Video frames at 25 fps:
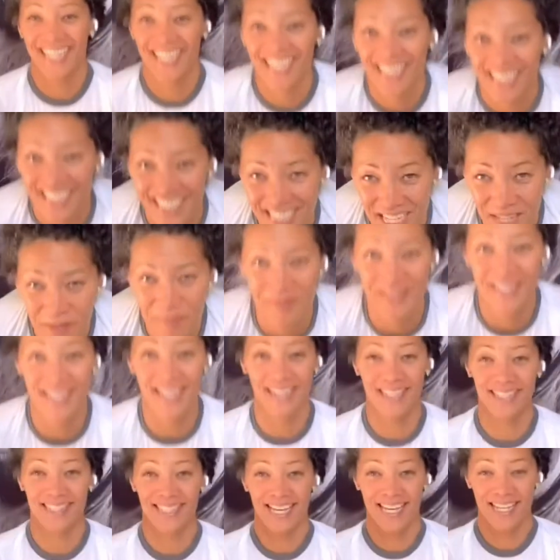up and
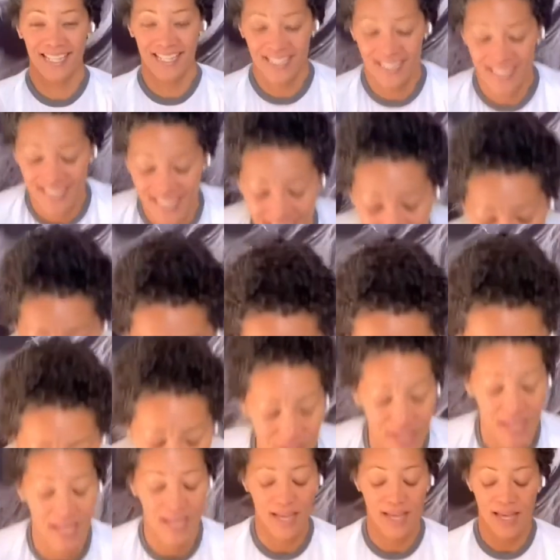exhaling down.
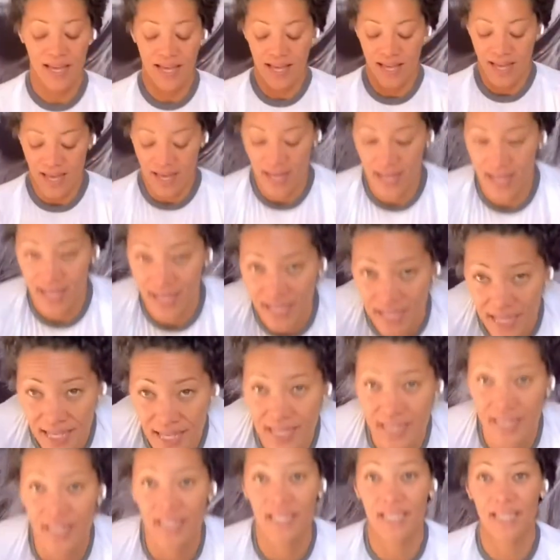And
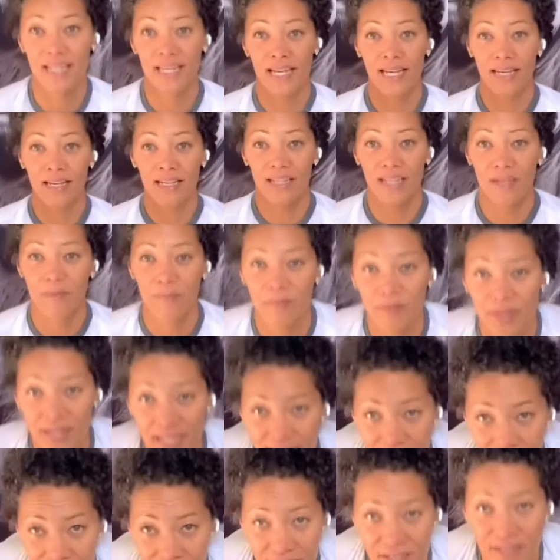inhale up right
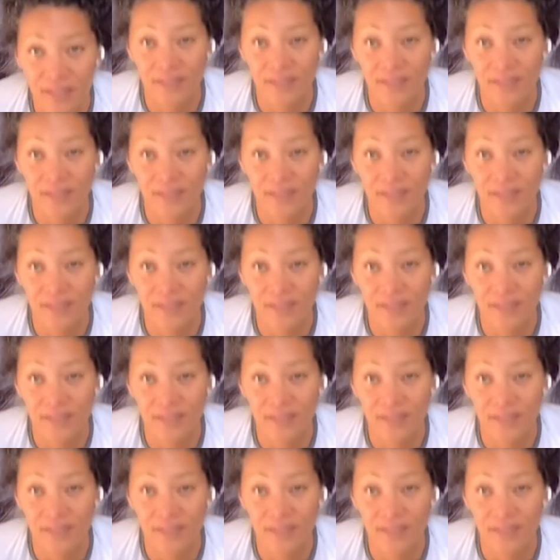here.